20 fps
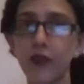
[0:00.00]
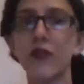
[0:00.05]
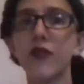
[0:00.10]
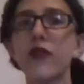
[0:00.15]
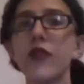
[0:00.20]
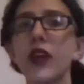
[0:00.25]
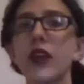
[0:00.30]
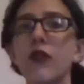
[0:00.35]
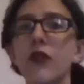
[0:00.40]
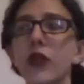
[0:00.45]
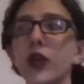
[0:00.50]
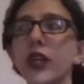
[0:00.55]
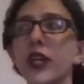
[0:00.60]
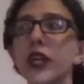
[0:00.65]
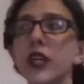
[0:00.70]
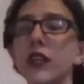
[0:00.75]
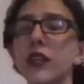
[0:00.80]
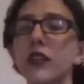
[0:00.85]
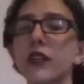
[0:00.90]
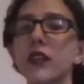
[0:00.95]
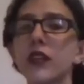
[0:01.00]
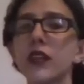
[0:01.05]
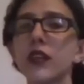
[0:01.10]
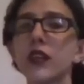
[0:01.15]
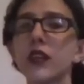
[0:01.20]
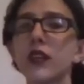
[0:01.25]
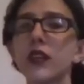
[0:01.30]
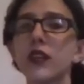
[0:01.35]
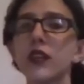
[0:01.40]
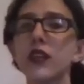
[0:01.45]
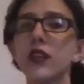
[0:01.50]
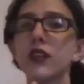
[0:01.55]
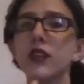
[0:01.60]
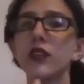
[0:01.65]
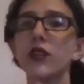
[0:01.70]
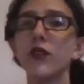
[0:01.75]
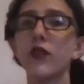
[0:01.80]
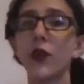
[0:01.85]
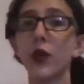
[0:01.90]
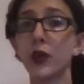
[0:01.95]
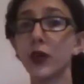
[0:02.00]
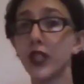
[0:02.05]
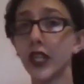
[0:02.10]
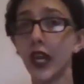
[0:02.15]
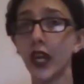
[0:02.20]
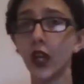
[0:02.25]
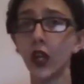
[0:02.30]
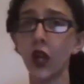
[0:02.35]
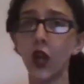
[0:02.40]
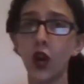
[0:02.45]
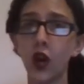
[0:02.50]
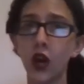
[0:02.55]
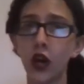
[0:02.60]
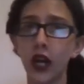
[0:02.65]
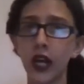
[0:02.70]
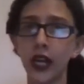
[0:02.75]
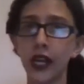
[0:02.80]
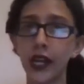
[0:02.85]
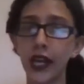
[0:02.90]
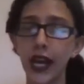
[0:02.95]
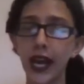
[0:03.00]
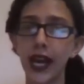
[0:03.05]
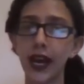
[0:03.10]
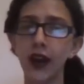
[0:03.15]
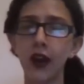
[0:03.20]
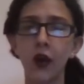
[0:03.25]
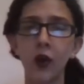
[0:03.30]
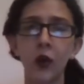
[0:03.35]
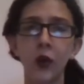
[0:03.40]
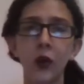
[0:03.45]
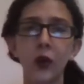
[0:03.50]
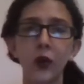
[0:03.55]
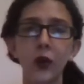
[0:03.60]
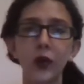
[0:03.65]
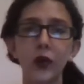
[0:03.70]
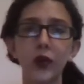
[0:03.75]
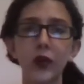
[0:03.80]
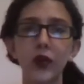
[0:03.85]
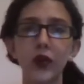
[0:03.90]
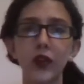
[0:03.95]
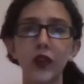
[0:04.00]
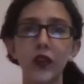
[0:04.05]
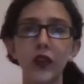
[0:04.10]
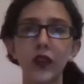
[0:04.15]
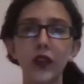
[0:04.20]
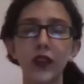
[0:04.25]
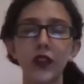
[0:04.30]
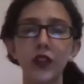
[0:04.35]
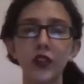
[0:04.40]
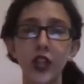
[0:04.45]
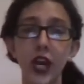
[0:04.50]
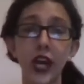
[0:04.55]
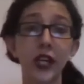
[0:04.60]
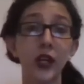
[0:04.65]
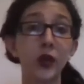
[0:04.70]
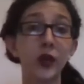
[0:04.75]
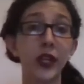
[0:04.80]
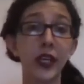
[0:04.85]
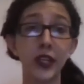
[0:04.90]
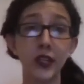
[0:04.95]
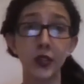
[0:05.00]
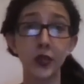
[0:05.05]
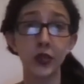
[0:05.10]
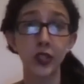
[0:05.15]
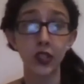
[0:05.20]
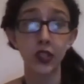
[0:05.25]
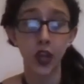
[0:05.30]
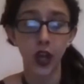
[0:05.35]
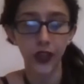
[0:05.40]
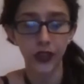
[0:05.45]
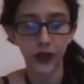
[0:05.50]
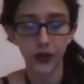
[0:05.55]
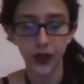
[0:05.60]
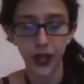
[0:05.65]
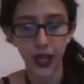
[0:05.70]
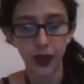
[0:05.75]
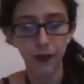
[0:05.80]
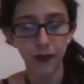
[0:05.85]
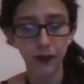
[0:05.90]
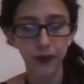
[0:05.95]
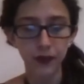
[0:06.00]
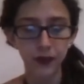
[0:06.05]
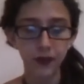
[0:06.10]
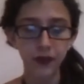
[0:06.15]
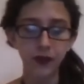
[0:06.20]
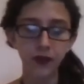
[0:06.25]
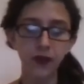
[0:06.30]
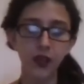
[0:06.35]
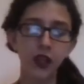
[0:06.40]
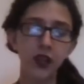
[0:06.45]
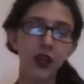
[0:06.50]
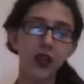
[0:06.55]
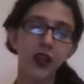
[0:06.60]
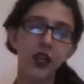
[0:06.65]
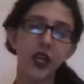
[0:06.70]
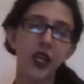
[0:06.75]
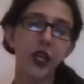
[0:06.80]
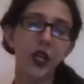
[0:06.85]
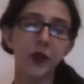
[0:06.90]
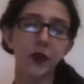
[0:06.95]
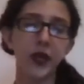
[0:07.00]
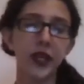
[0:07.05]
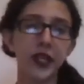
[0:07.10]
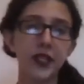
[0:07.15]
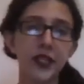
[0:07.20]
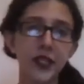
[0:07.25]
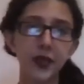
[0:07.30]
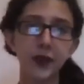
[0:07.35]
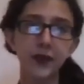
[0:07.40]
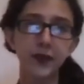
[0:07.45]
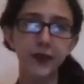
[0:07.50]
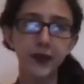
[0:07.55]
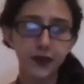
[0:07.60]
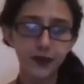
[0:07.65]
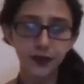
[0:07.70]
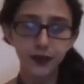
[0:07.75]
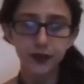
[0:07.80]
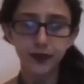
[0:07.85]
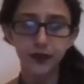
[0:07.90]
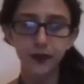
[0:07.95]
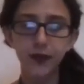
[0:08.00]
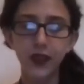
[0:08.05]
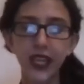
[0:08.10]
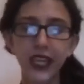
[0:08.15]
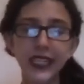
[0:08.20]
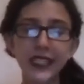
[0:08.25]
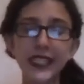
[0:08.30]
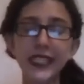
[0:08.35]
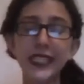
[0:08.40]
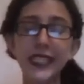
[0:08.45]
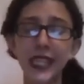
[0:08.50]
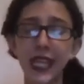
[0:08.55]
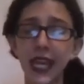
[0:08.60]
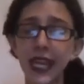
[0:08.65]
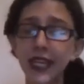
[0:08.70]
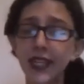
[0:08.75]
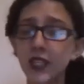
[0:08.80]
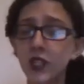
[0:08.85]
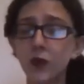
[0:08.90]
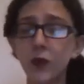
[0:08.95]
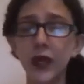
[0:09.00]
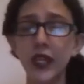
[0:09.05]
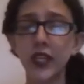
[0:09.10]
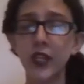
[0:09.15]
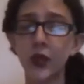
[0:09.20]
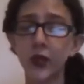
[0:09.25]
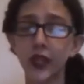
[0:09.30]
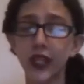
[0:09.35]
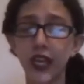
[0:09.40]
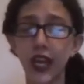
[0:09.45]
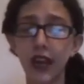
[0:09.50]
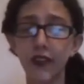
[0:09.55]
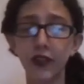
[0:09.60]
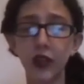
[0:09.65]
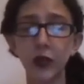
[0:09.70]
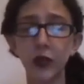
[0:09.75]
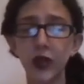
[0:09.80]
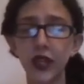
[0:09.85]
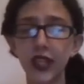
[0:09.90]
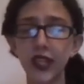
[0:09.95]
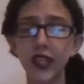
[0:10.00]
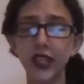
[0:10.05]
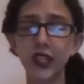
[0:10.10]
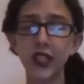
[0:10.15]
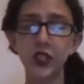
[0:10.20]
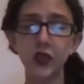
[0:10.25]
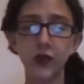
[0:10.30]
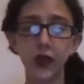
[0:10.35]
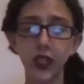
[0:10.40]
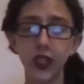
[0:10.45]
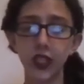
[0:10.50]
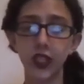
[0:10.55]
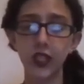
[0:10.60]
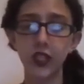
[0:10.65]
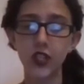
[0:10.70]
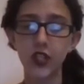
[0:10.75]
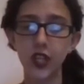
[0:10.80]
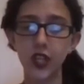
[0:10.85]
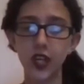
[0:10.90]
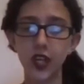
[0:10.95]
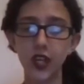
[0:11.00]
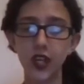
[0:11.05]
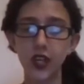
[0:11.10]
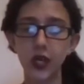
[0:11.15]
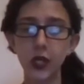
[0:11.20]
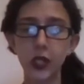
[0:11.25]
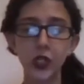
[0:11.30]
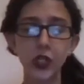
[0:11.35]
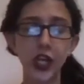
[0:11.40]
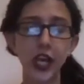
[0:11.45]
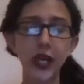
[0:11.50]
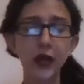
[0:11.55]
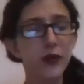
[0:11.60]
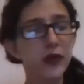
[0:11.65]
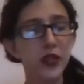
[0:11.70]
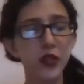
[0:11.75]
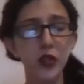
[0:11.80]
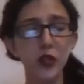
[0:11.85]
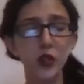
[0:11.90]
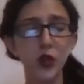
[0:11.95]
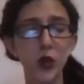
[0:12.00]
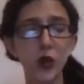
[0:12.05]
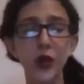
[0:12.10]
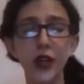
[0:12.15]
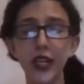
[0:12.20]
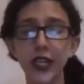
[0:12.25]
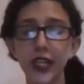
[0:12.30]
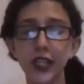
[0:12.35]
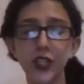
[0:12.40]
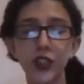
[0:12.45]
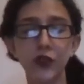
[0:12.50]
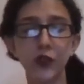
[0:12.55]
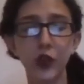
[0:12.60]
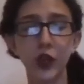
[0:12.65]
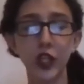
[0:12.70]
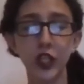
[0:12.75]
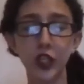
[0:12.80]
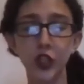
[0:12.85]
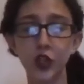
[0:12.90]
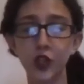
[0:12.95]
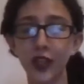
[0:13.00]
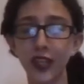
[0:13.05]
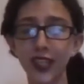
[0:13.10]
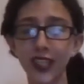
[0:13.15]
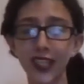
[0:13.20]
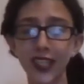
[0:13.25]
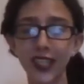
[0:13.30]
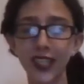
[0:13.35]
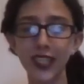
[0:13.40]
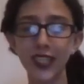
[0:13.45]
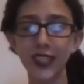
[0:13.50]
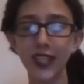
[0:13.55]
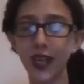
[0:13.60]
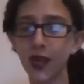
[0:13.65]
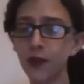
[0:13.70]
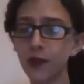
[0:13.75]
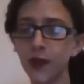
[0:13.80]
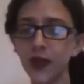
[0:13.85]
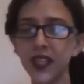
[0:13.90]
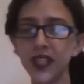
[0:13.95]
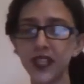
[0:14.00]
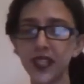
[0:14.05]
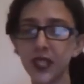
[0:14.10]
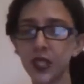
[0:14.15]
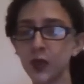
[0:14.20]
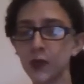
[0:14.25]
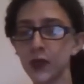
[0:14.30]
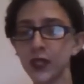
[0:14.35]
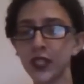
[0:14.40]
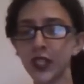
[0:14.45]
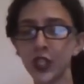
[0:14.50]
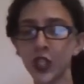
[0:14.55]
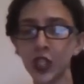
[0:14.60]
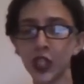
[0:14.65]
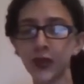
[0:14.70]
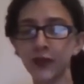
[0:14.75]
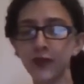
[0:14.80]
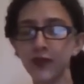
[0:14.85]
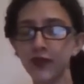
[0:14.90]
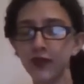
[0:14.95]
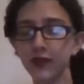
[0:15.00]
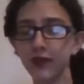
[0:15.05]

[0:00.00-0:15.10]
favorite folktale on how jack-o'-lanterns got their name. It reads, "Disliked by nearly everyone in his village, Jack was notorious for his drunkenness and mean disposition.